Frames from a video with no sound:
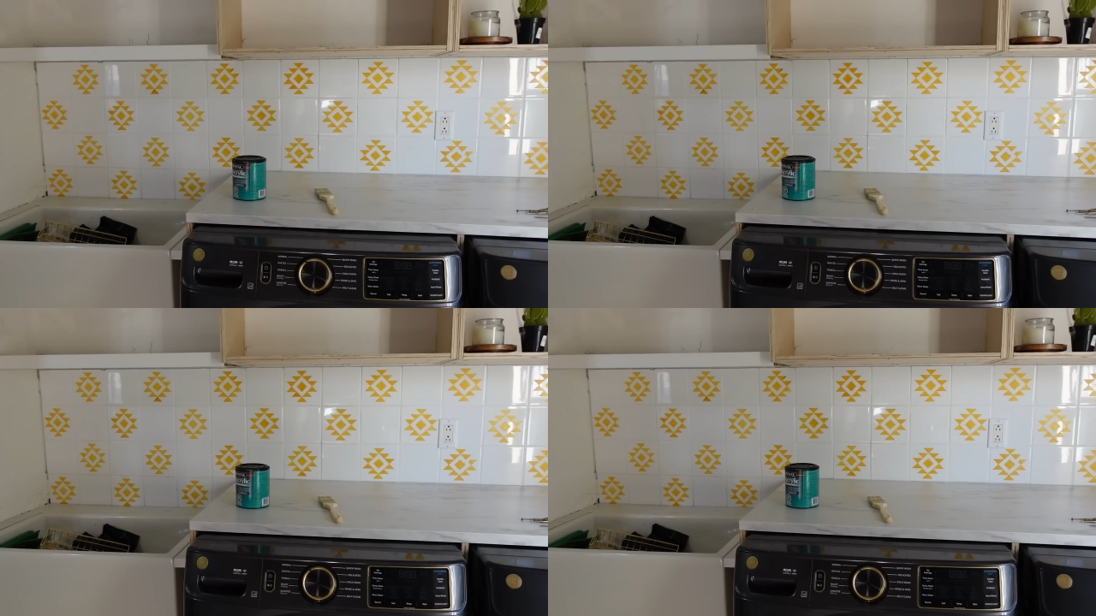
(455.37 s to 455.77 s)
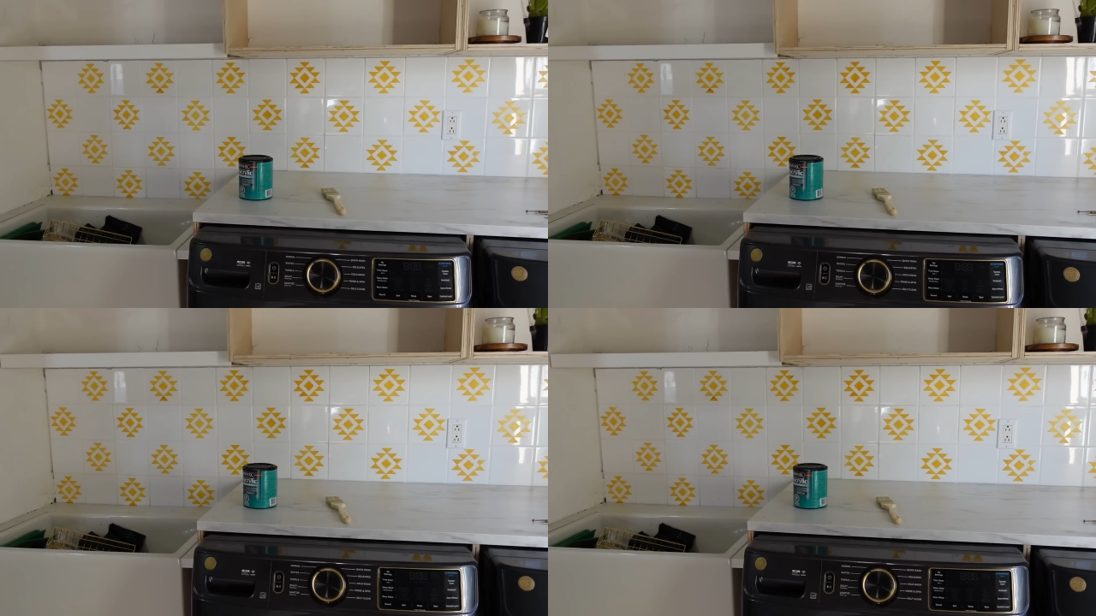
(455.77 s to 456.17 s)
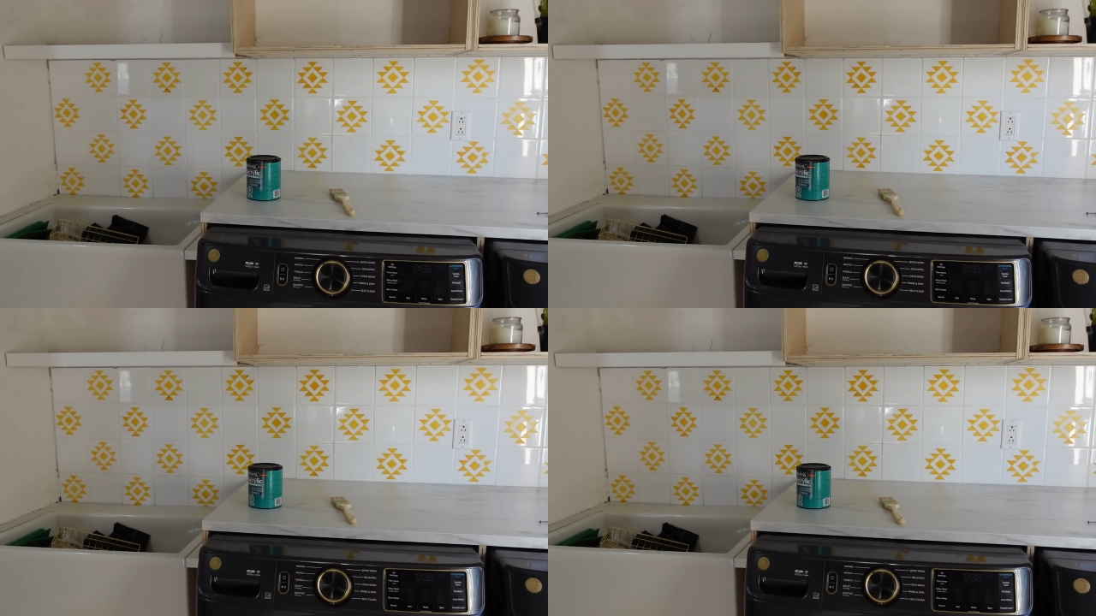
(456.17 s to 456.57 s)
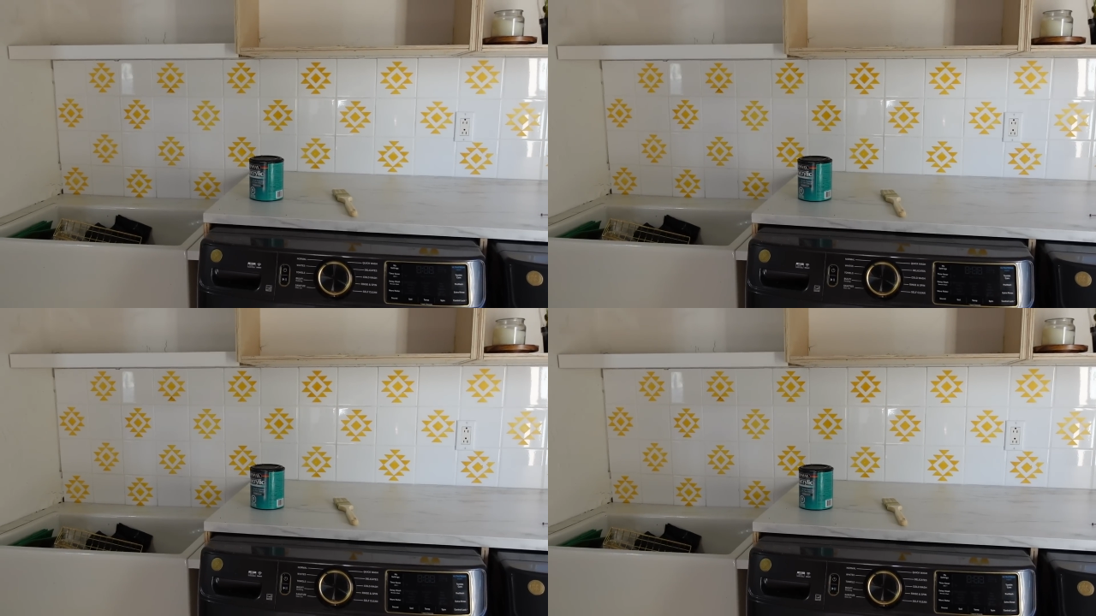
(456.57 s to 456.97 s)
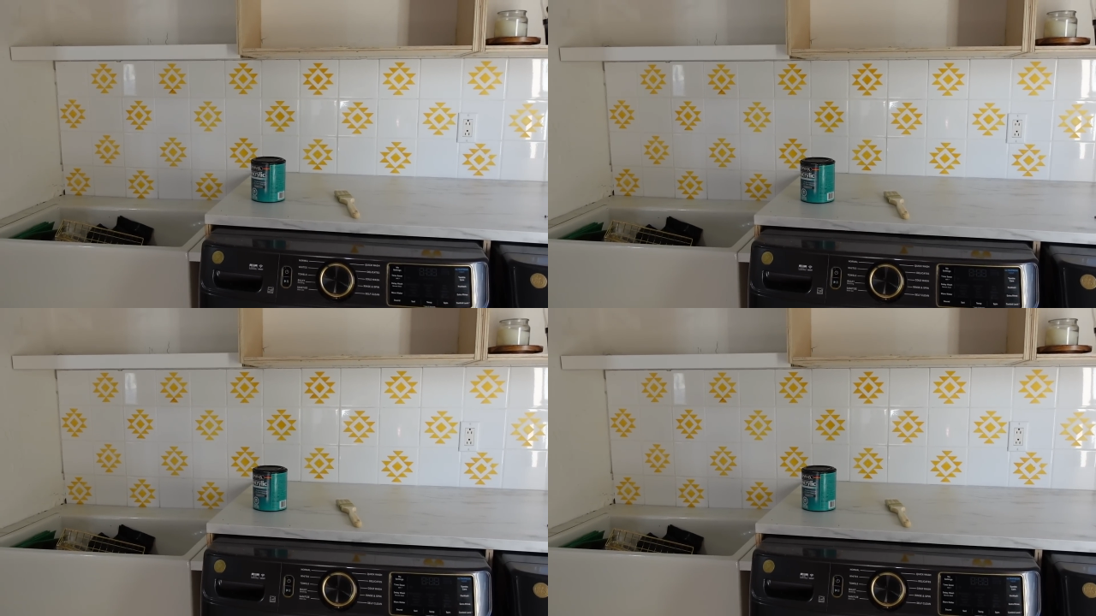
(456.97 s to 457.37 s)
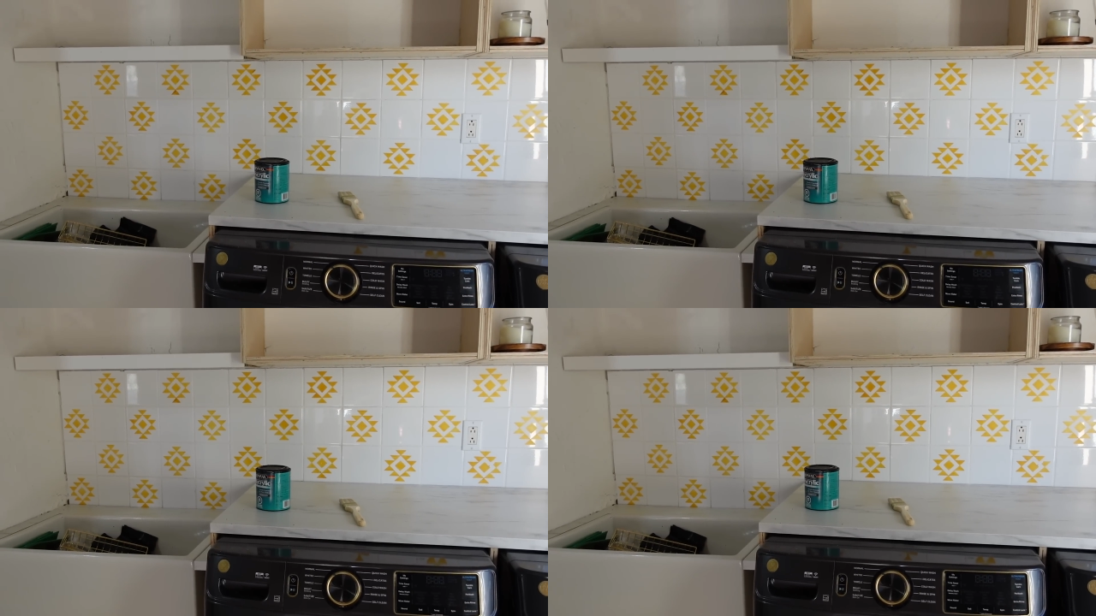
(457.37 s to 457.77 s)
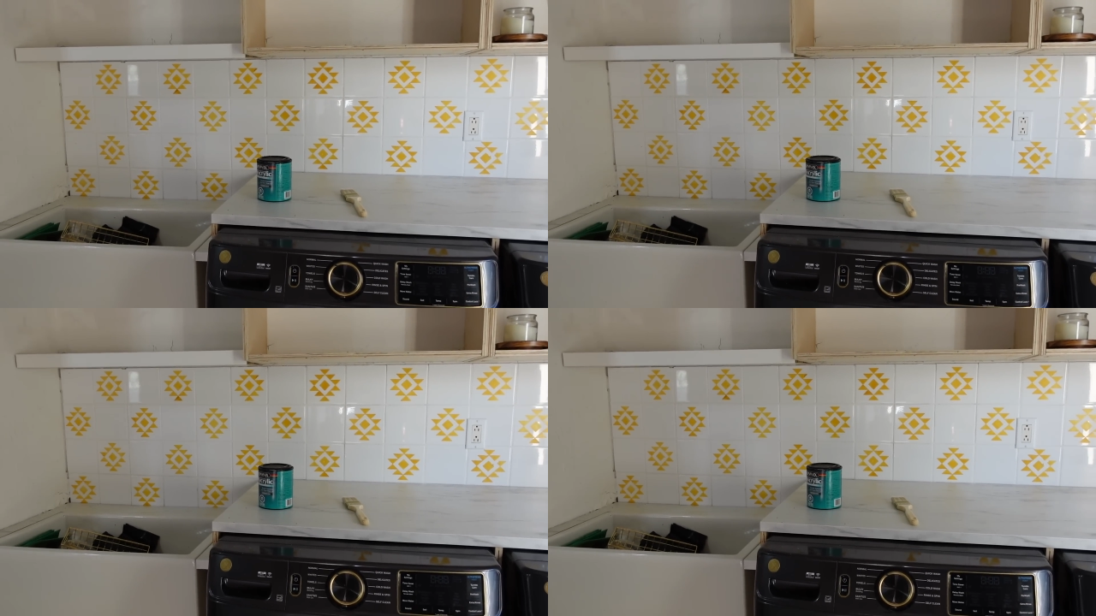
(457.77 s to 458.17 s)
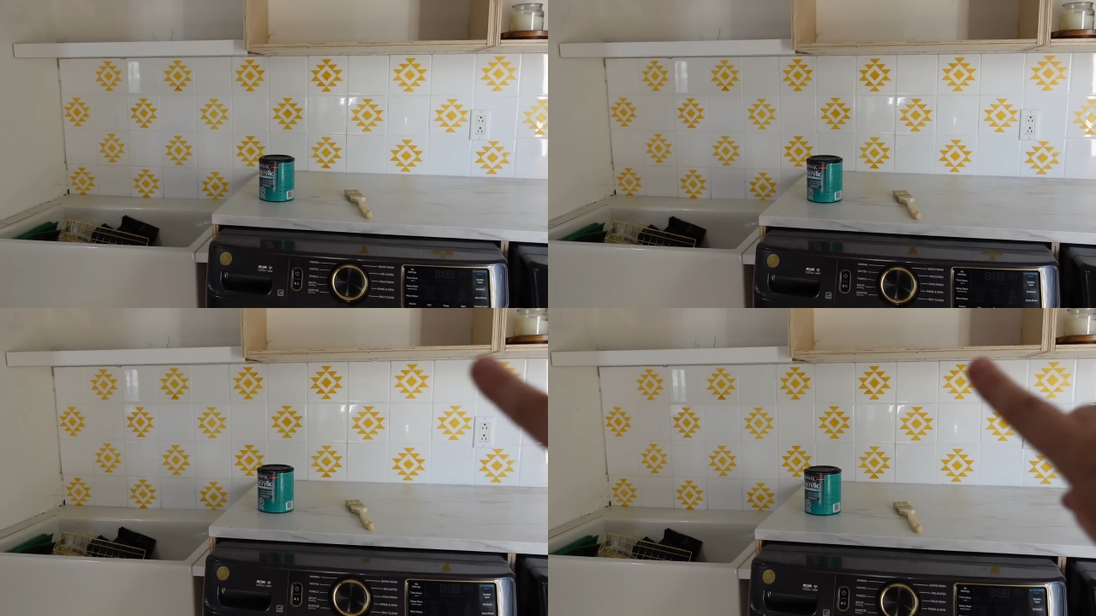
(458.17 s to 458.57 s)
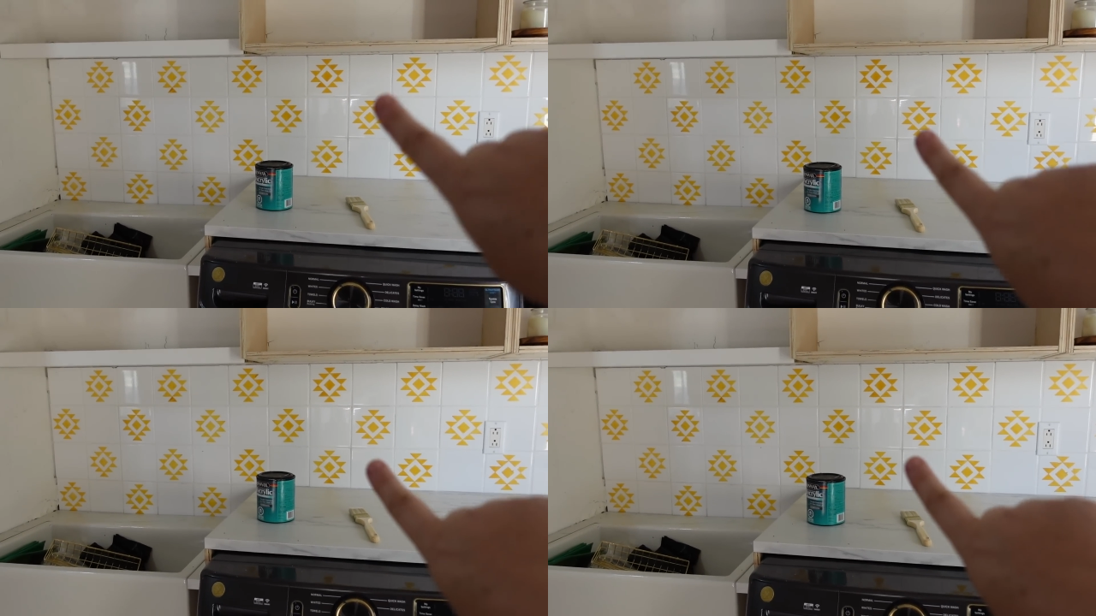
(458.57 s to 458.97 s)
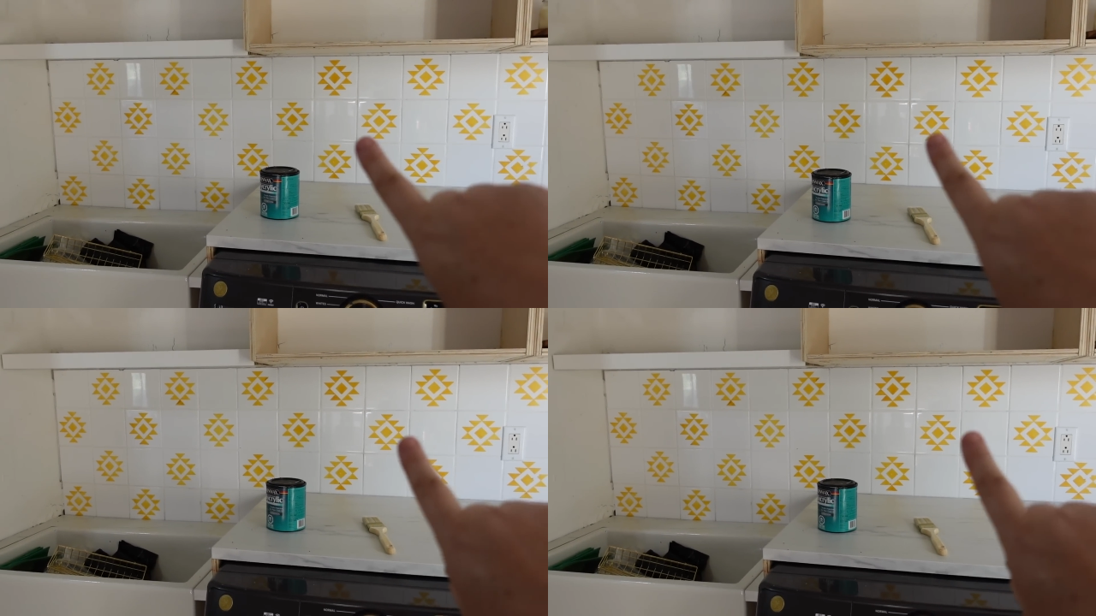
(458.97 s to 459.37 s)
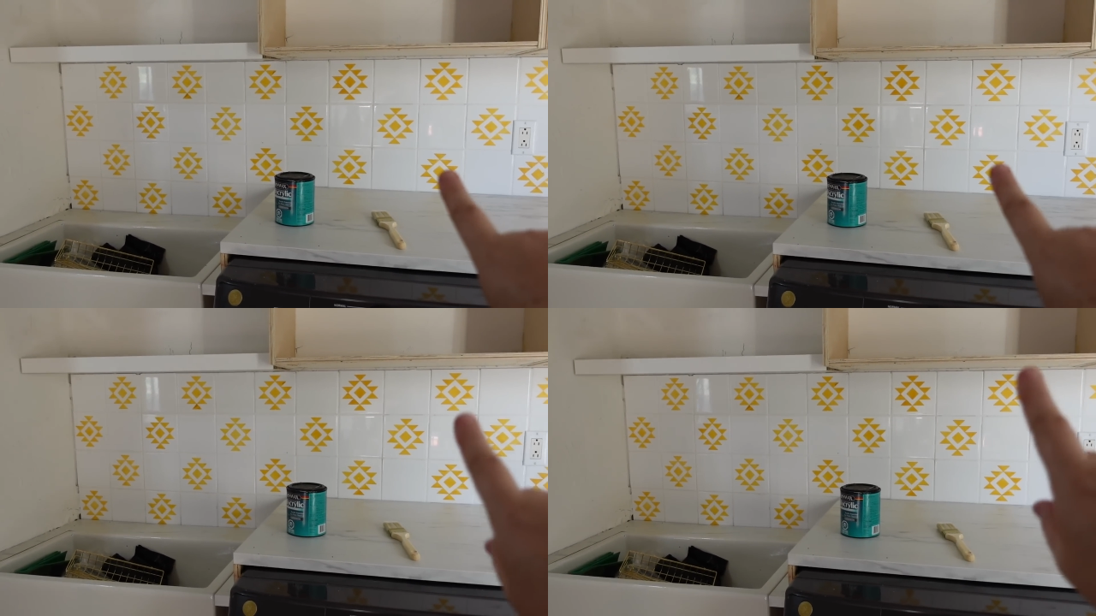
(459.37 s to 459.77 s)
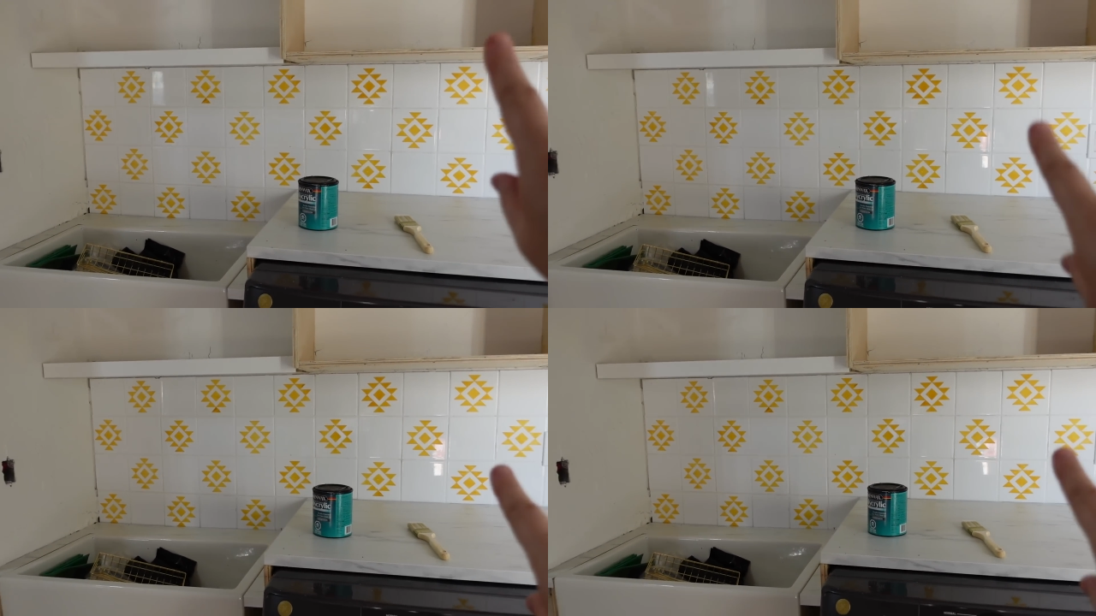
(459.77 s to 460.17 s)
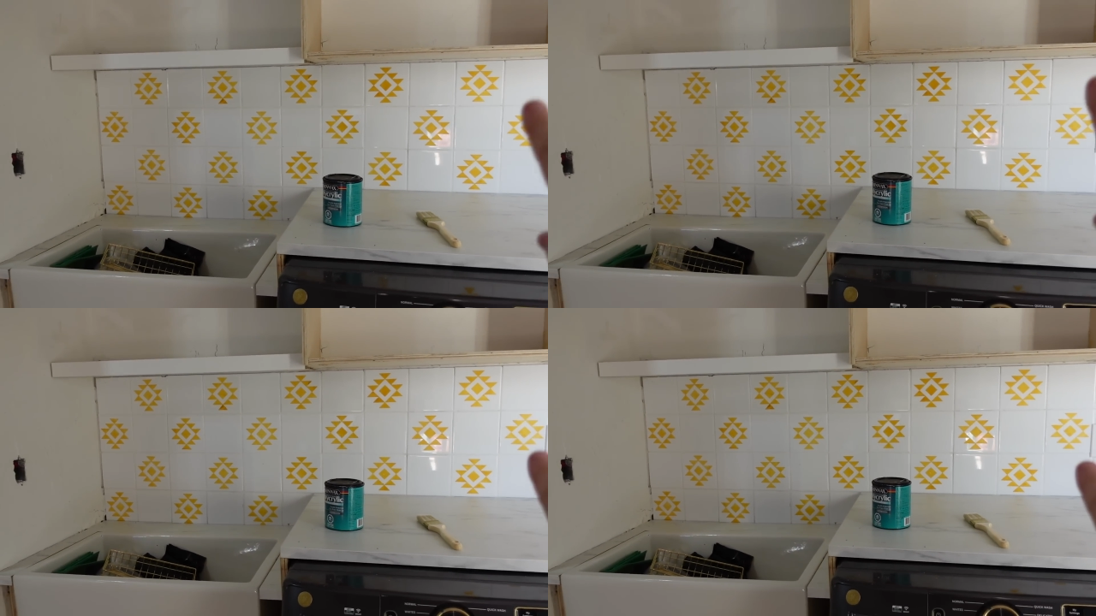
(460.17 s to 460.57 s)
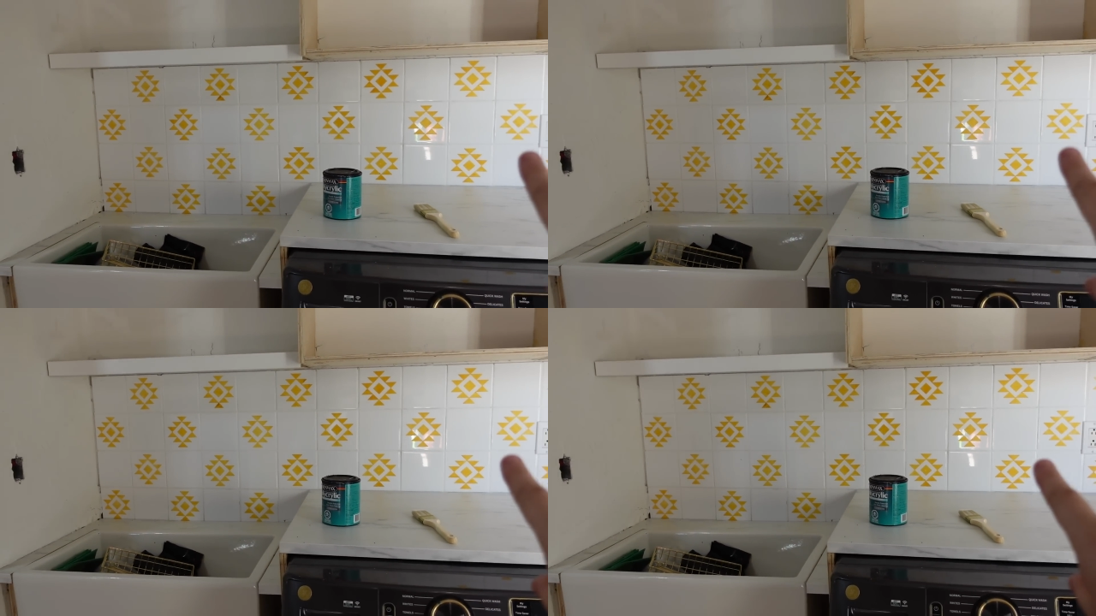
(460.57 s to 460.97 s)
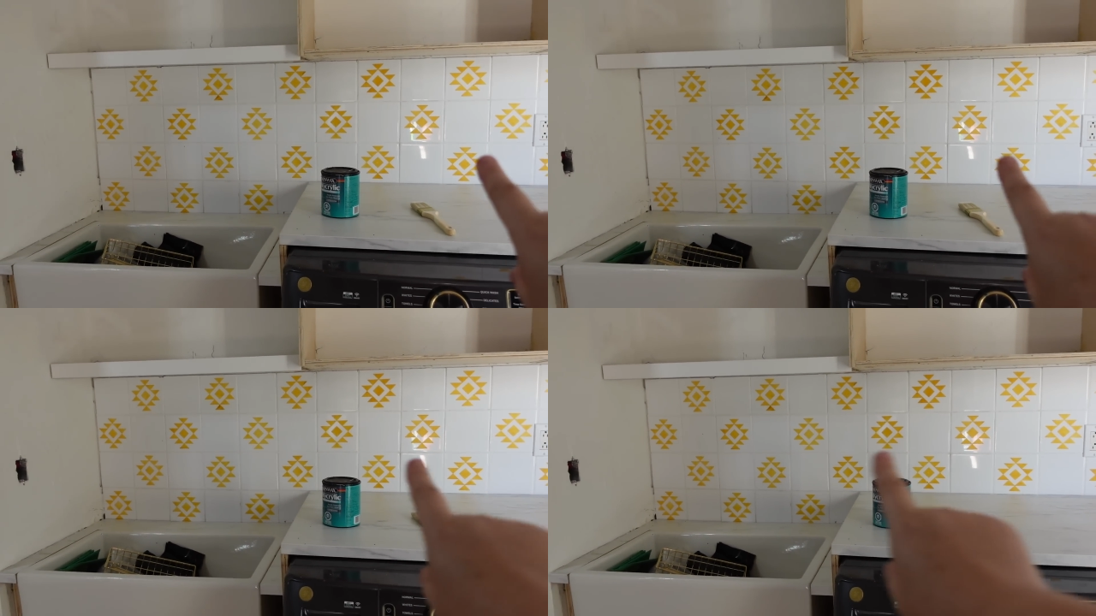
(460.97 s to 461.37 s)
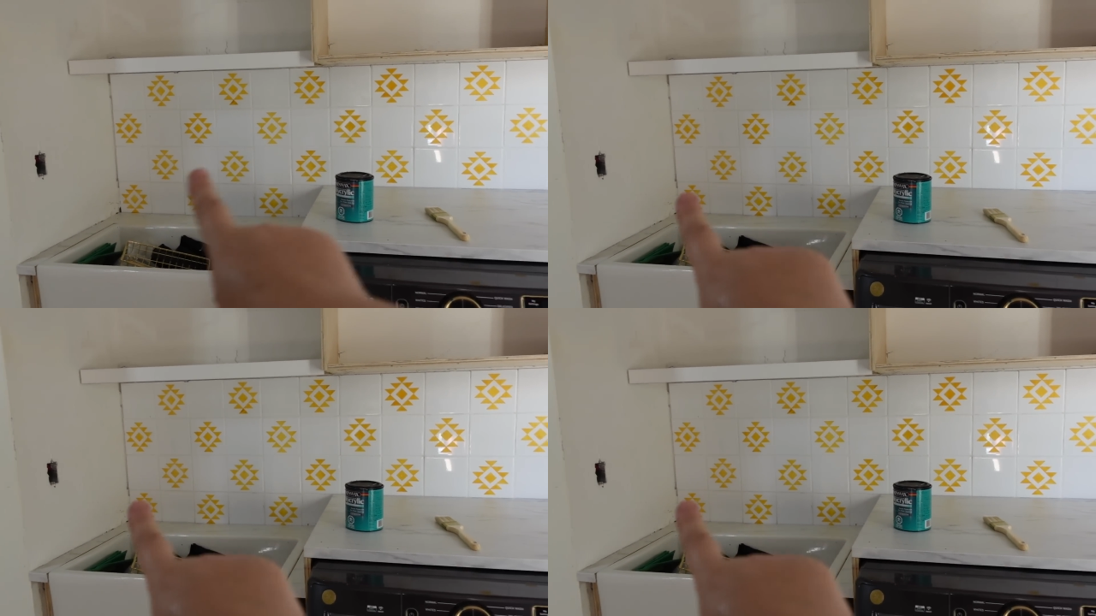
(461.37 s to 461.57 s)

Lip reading: [unreadable: no face in view]